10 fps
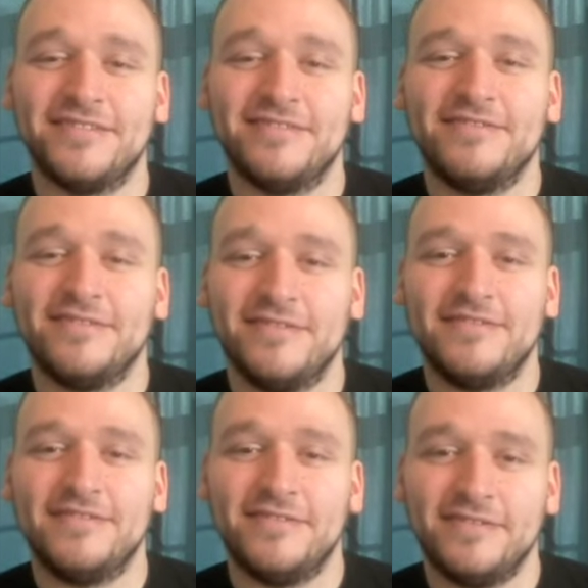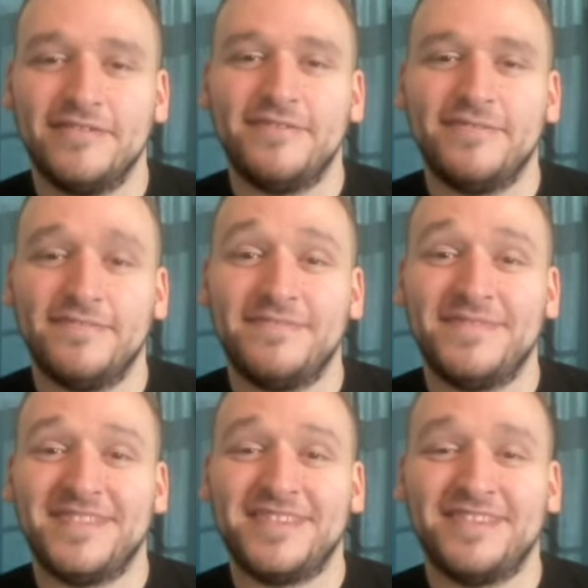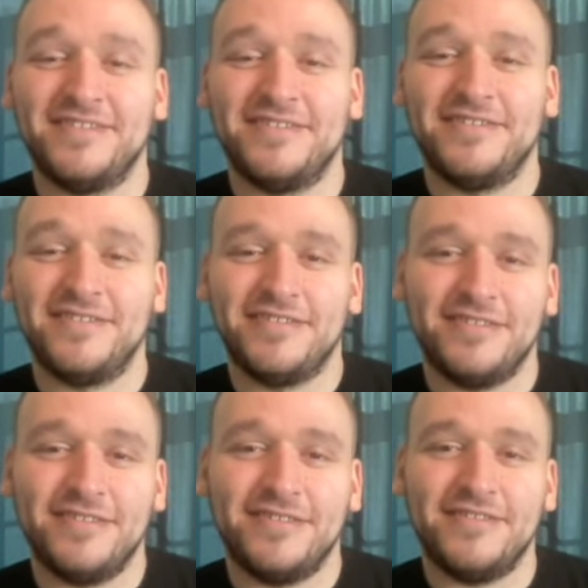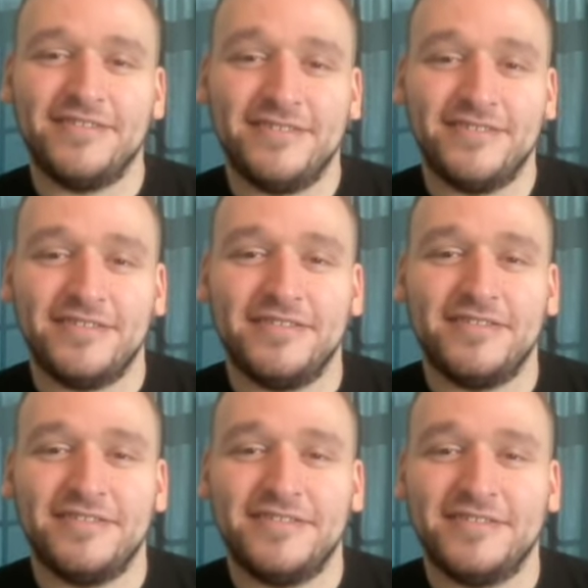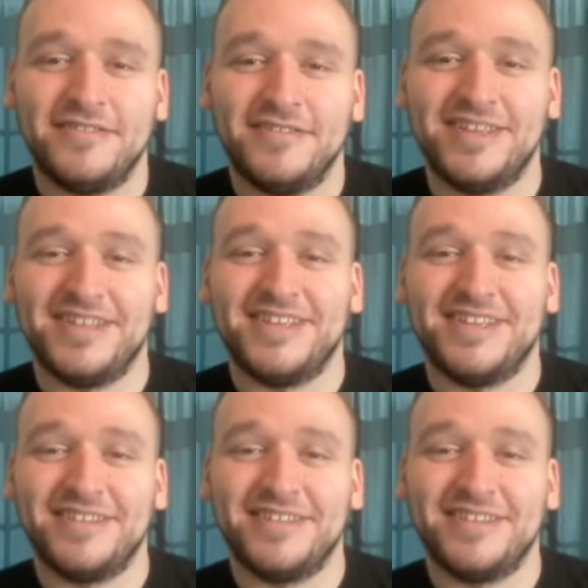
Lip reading: (not speaking)